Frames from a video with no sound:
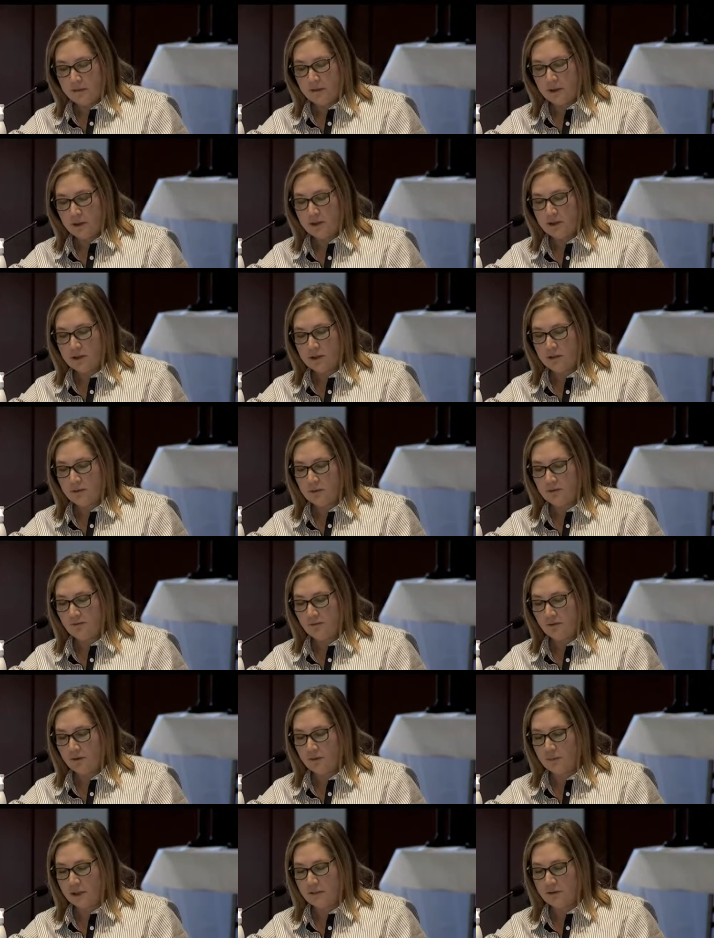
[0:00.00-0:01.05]
a motion to
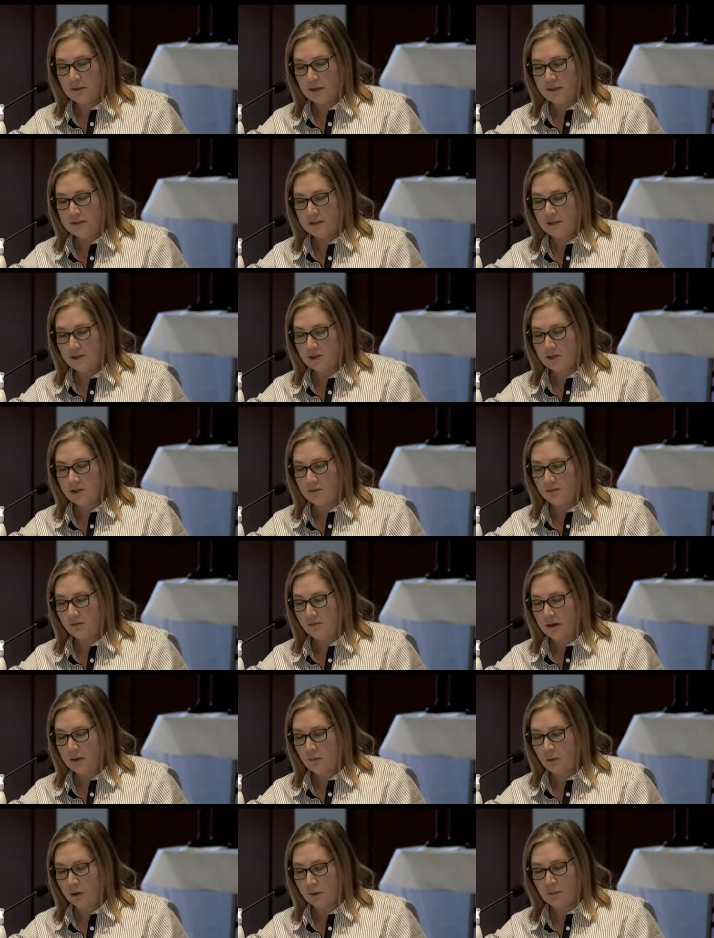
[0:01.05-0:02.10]
affirm the transition to
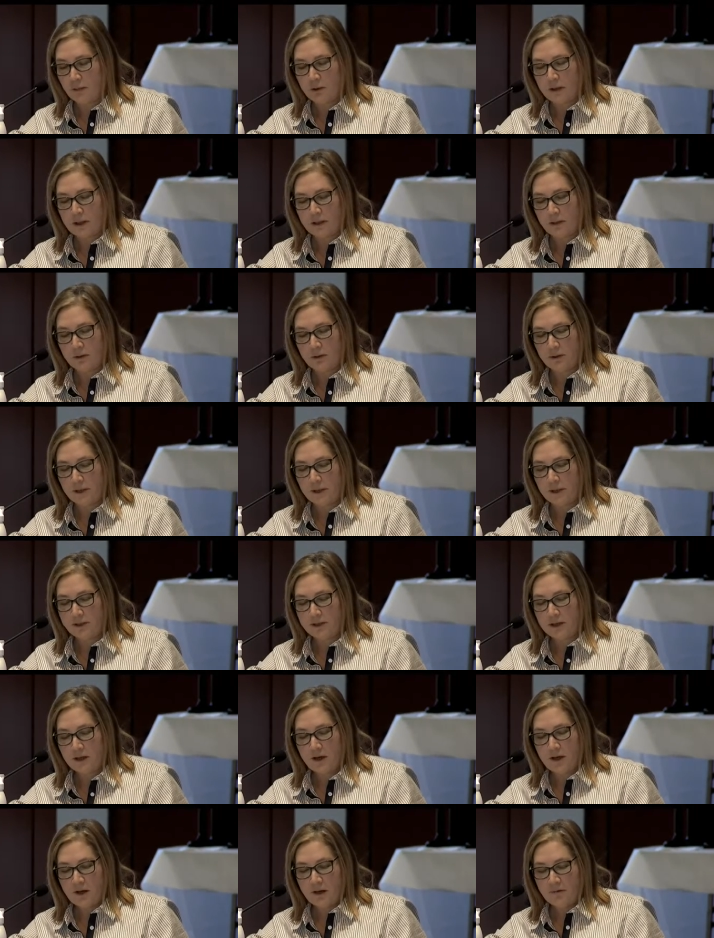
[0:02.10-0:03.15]
framework priorities
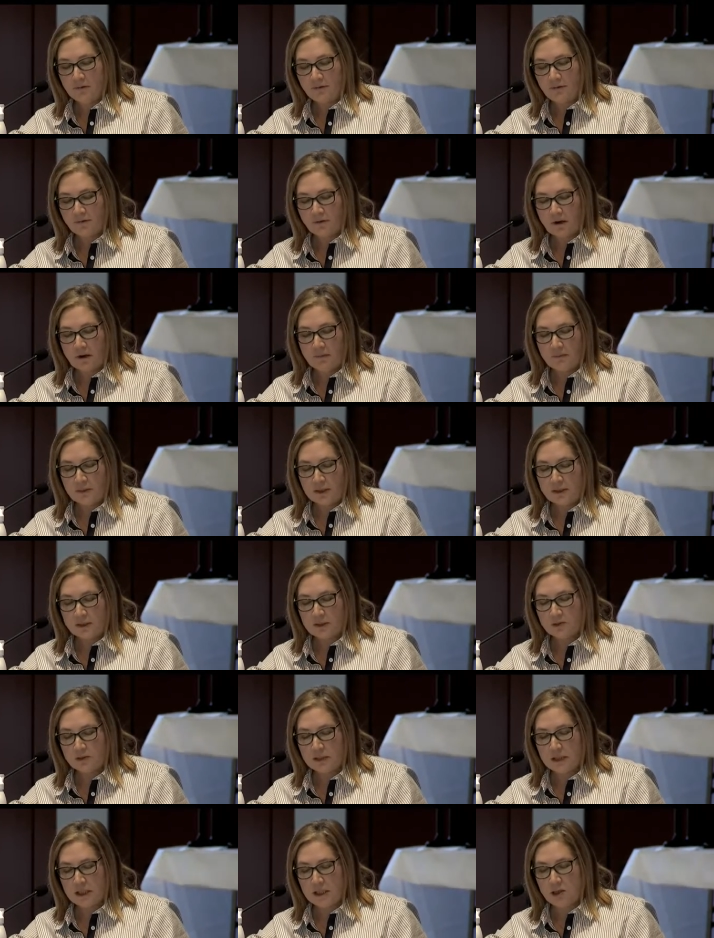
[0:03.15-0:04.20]
from the
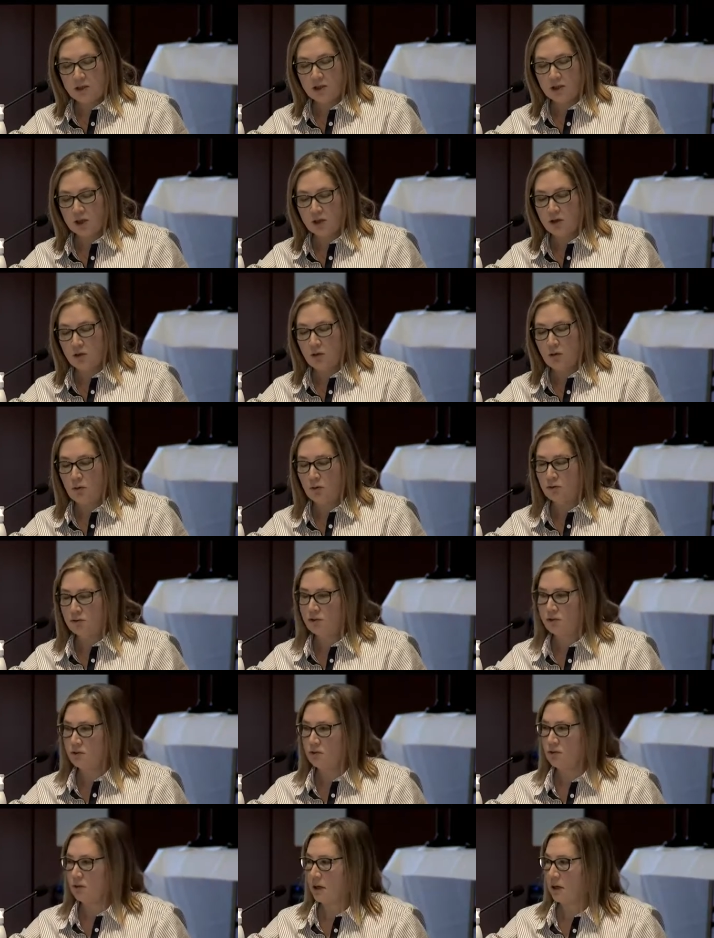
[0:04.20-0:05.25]
strategic goal
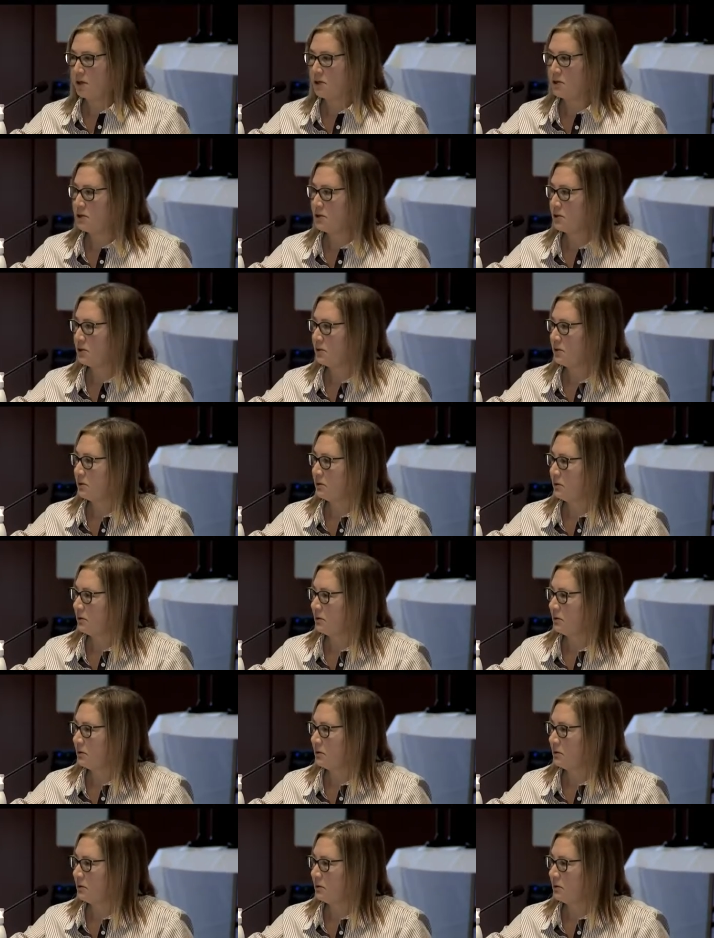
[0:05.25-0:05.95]
structure.